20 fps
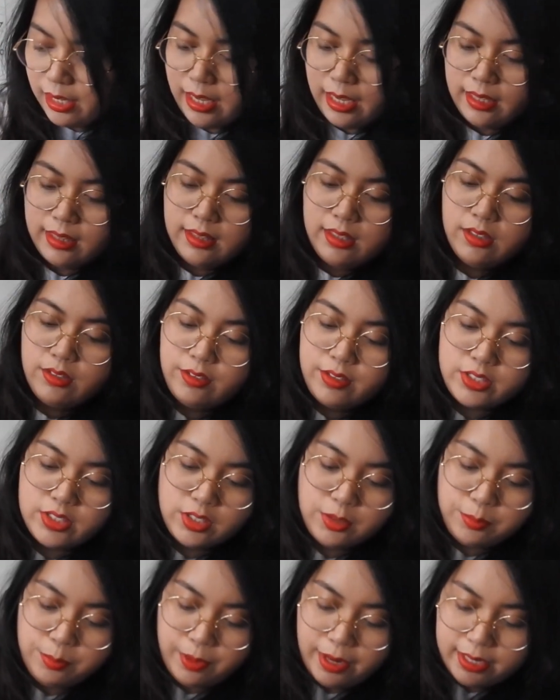And the
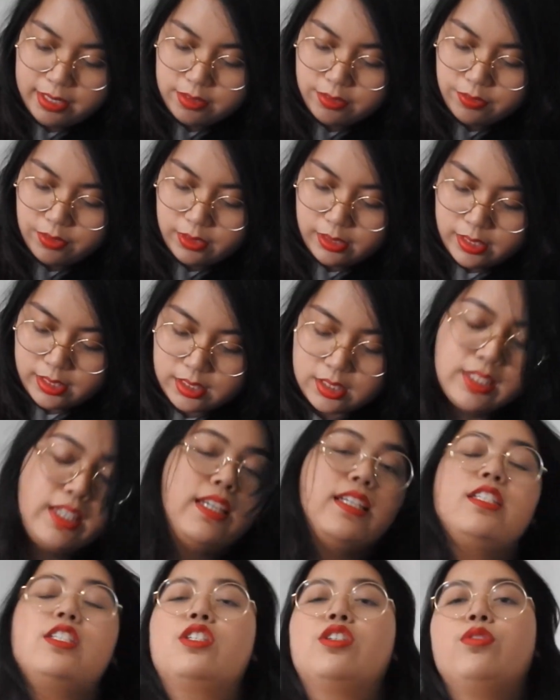original price for
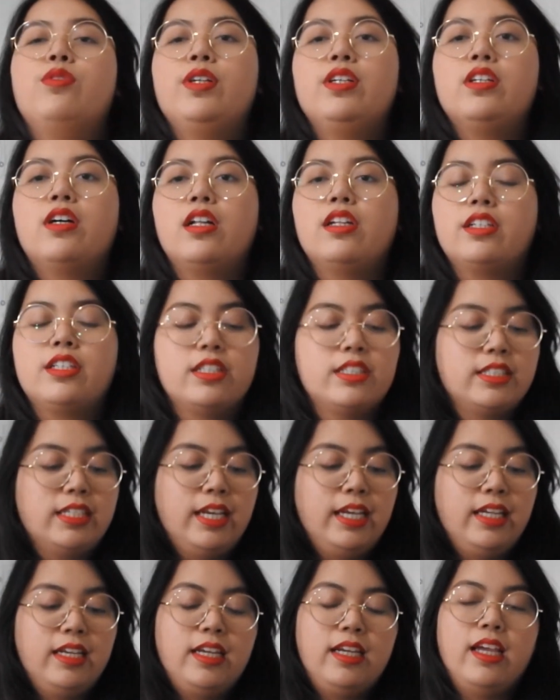this is
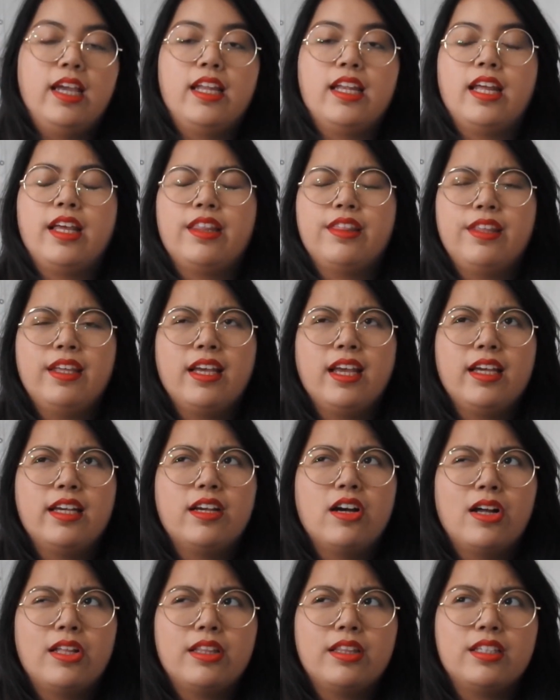$3.80, and I think I
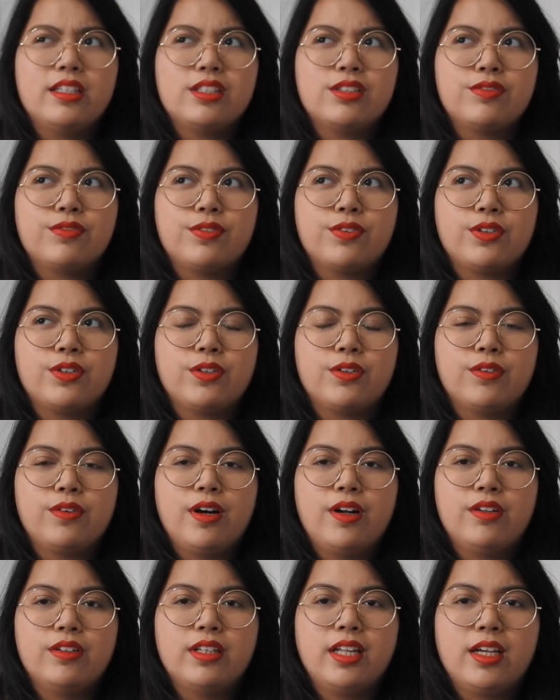got this for
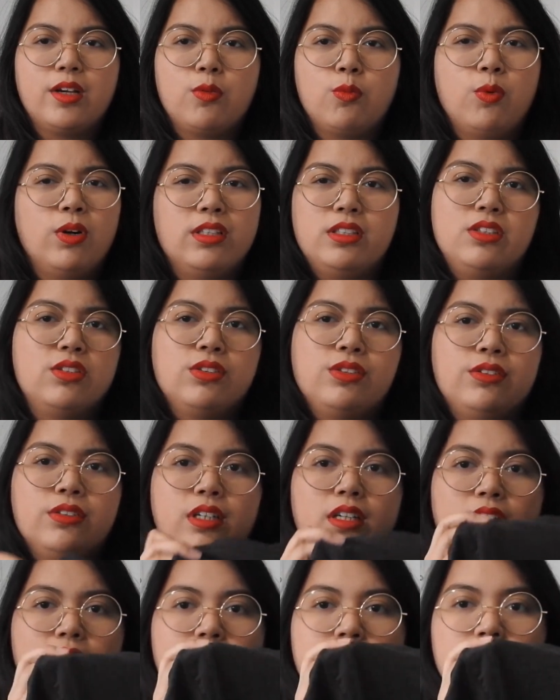around like $1 to
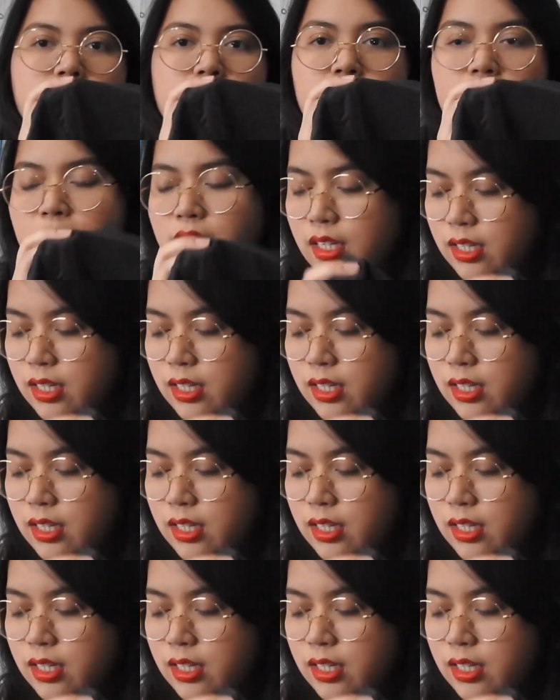$2.